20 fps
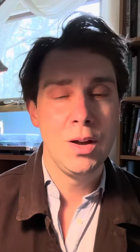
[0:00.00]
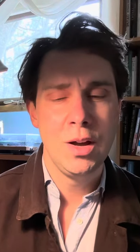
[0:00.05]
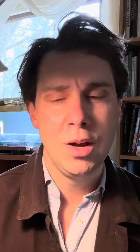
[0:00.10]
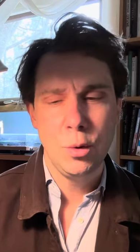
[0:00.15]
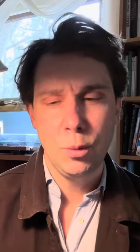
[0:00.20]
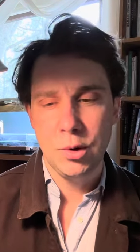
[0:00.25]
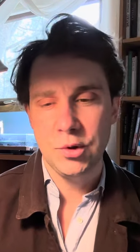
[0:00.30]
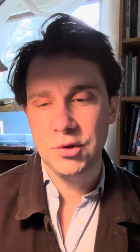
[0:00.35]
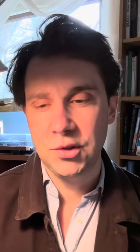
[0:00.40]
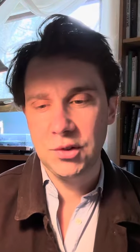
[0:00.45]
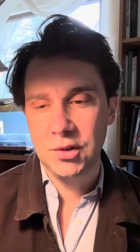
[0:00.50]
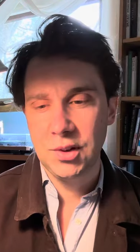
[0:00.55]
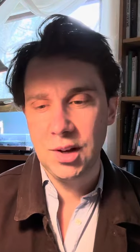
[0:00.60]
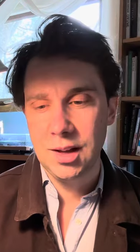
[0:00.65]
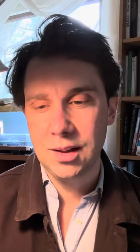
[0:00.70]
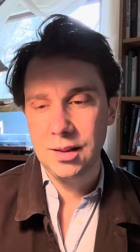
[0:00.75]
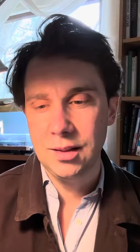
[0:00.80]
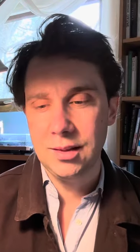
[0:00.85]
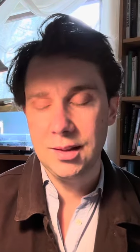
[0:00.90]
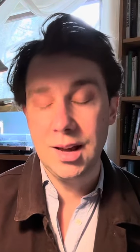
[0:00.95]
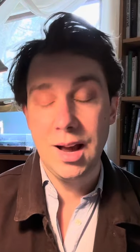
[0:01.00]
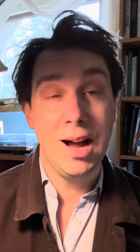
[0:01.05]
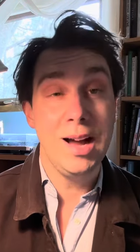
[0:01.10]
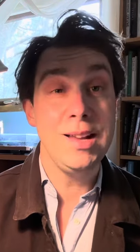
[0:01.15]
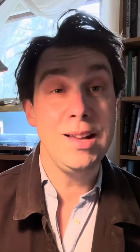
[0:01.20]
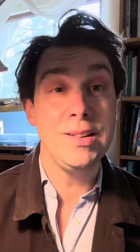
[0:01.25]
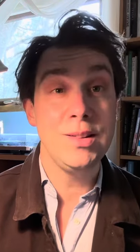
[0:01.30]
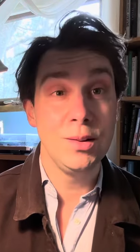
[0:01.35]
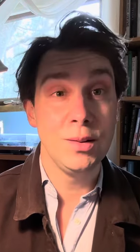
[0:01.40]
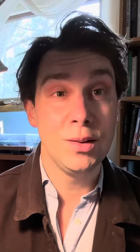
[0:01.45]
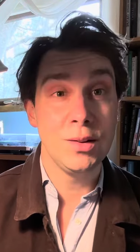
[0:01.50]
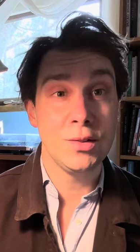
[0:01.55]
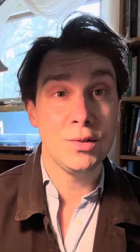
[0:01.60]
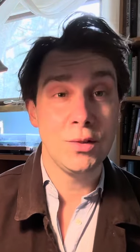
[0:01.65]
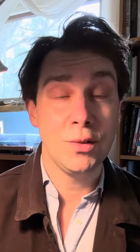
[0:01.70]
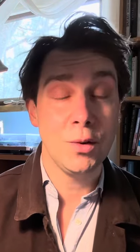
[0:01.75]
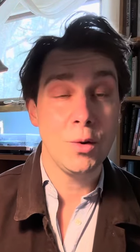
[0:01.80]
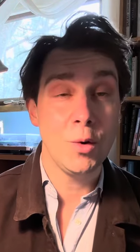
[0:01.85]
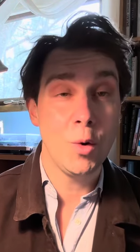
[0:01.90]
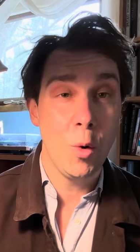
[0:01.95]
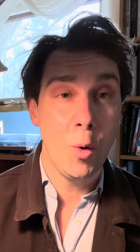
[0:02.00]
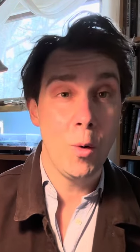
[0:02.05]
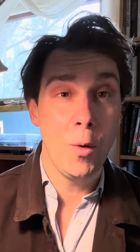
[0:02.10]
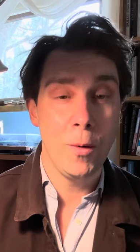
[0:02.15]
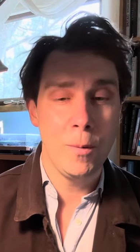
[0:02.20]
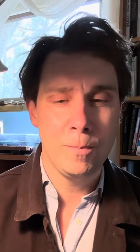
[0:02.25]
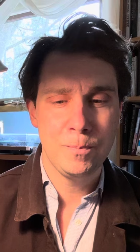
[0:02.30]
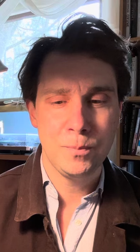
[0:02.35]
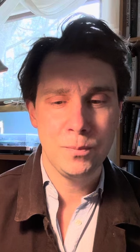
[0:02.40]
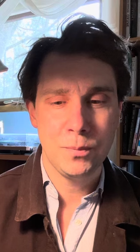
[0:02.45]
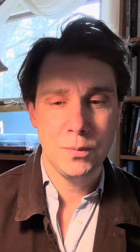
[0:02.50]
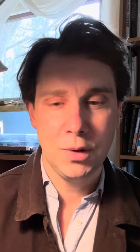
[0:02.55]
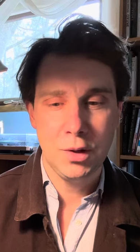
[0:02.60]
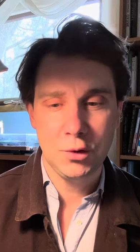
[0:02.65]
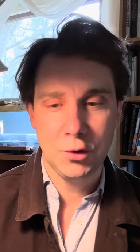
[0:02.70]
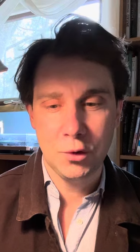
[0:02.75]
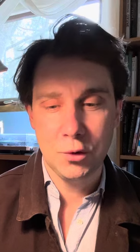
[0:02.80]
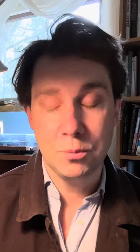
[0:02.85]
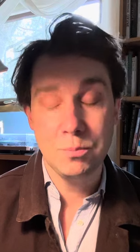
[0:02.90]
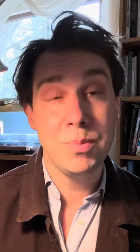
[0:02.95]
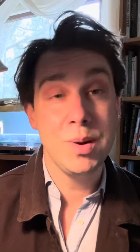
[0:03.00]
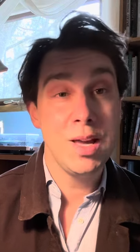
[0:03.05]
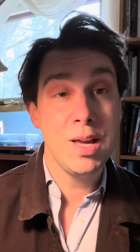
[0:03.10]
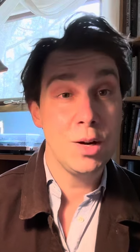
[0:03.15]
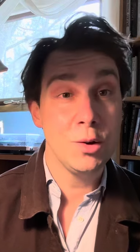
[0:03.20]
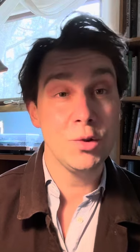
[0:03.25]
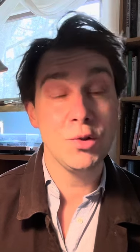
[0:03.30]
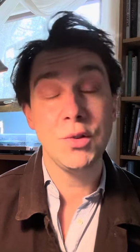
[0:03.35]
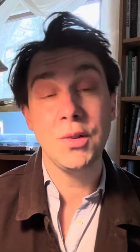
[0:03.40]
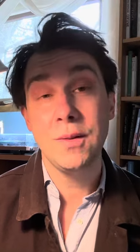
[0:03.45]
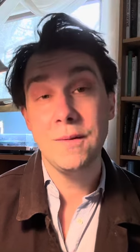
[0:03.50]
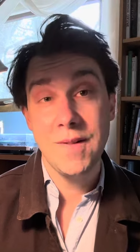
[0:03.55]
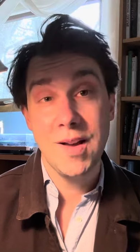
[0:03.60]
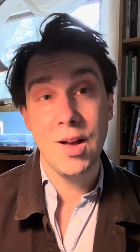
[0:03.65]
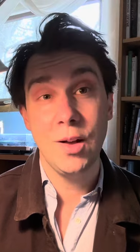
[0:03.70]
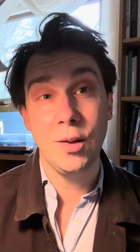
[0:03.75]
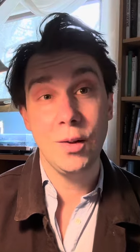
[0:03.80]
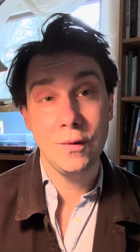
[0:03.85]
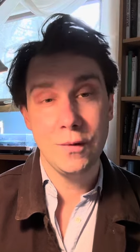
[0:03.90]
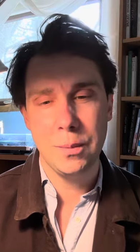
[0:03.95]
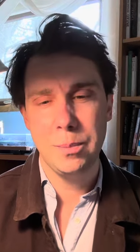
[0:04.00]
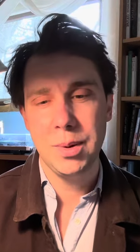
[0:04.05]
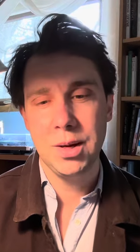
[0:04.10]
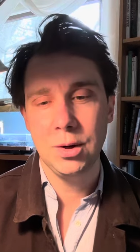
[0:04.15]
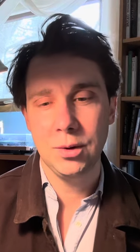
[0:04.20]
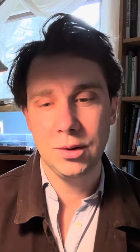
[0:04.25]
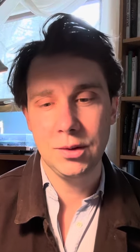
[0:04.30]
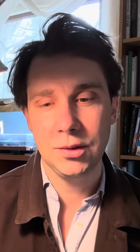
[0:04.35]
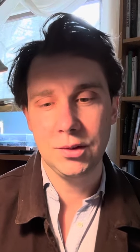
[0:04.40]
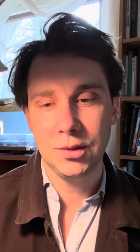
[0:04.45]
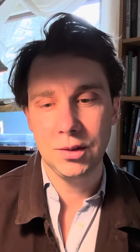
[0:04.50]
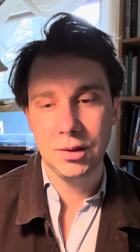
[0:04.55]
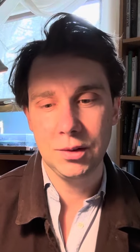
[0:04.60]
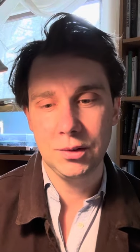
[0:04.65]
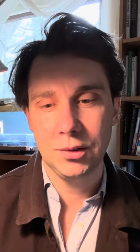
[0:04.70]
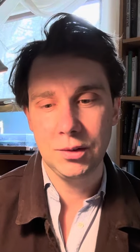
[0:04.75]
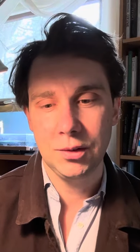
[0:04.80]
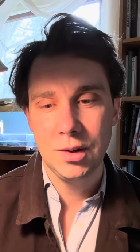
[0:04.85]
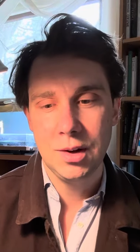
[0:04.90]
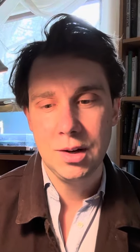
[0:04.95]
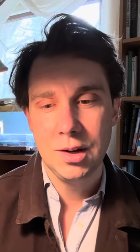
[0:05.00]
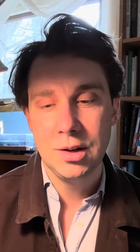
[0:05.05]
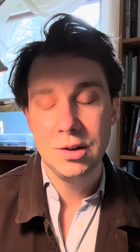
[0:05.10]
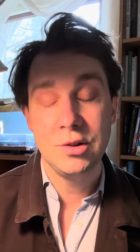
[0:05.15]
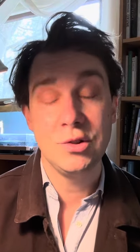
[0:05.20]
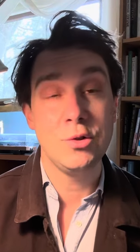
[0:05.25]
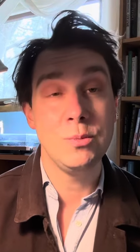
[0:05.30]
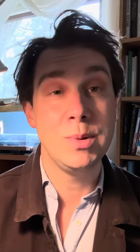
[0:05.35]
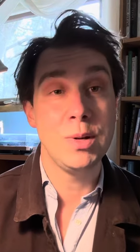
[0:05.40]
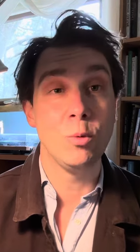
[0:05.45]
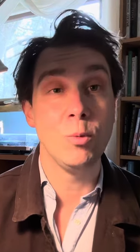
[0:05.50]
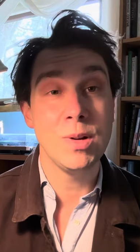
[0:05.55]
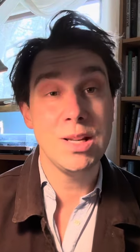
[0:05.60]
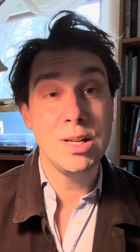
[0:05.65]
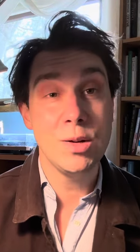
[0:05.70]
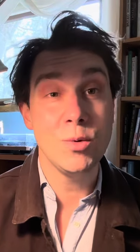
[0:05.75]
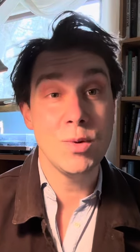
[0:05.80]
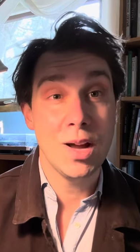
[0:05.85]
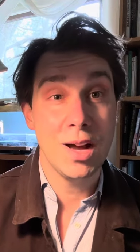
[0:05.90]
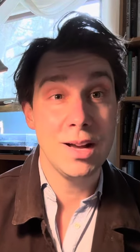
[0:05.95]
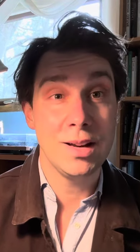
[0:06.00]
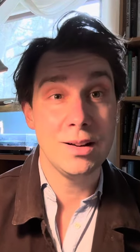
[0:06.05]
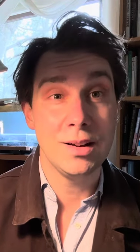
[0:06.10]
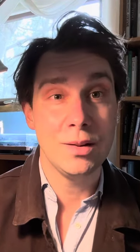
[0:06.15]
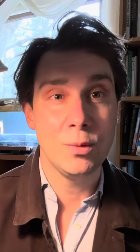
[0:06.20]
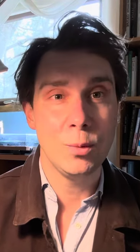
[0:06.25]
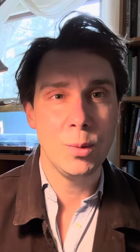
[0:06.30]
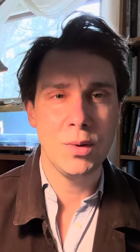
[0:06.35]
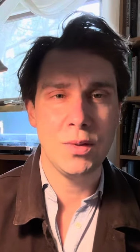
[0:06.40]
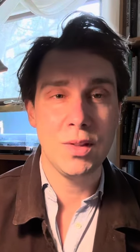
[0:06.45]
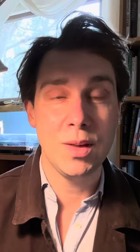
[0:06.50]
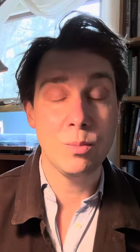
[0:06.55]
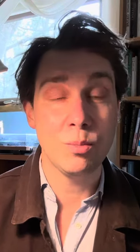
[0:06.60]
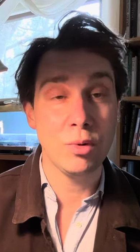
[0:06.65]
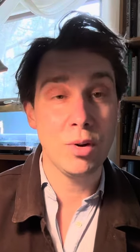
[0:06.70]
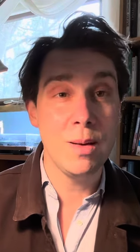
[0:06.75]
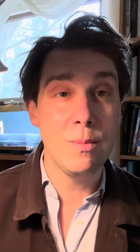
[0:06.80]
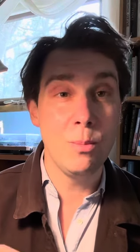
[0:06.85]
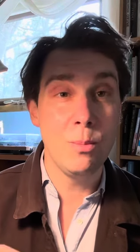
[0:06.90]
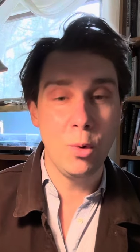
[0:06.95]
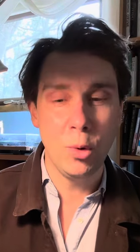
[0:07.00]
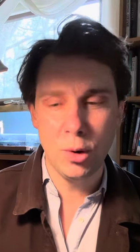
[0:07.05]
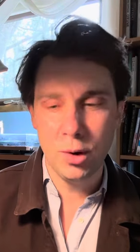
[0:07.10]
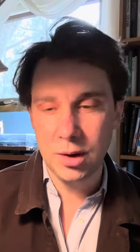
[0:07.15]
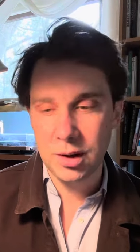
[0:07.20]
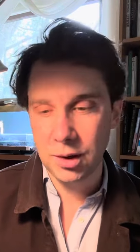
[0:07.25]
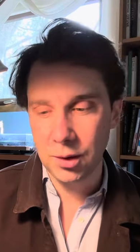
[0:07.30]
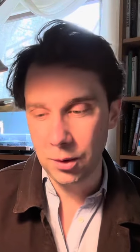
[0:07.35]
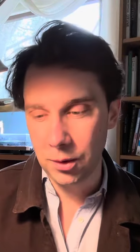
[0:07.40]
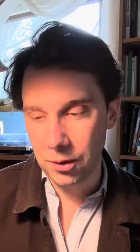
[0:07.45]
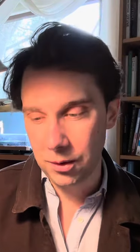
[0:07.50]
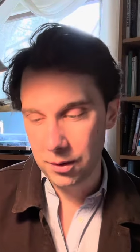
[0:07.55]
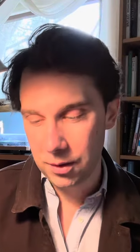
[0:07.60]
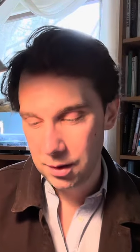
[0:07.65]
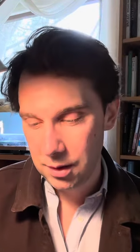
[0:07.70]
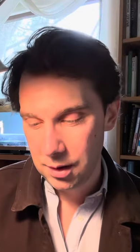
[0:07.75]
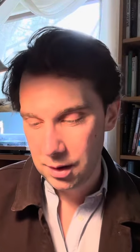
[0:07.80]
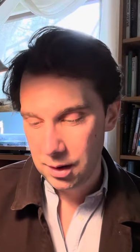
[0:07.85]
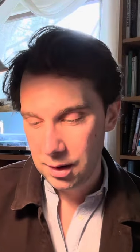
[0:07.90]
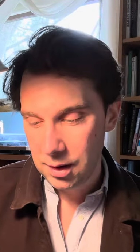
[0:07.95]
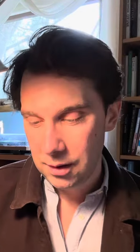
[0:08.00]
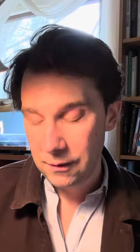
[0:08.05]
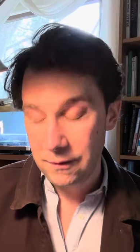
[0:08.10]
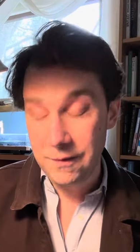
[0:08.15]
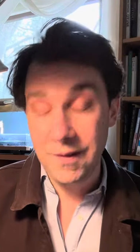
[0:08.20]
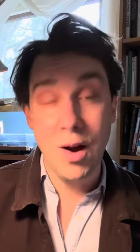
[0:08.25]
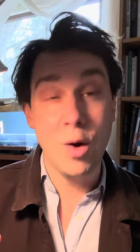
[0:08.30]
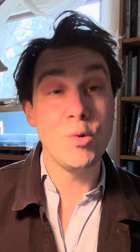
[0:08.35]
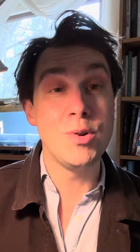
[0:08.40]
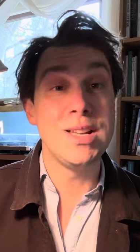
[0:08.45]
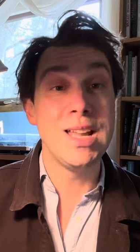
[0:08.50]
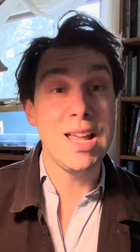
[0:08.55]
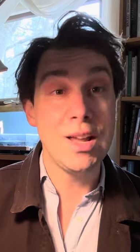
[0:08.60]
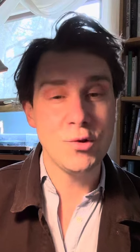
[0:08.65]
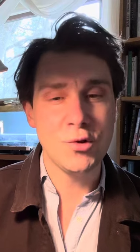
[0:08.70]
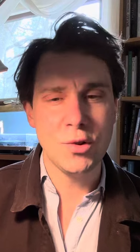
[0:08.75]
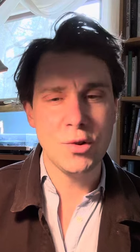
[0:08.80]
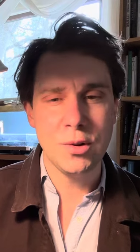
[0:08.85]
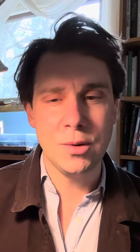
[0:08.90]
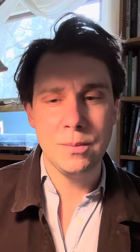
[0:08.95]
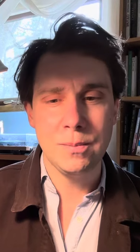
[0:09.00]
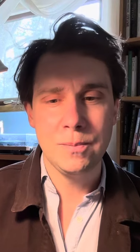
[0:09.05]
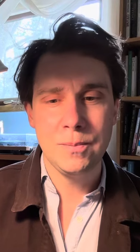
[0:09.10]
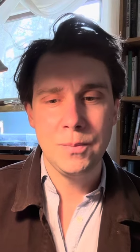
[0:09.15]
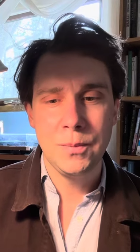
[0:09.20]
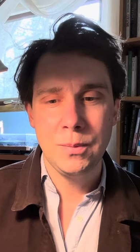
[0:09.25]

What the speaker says: Which say the idealist goal is to pierce the veil of appearances, to be reunited with the primordial foundation,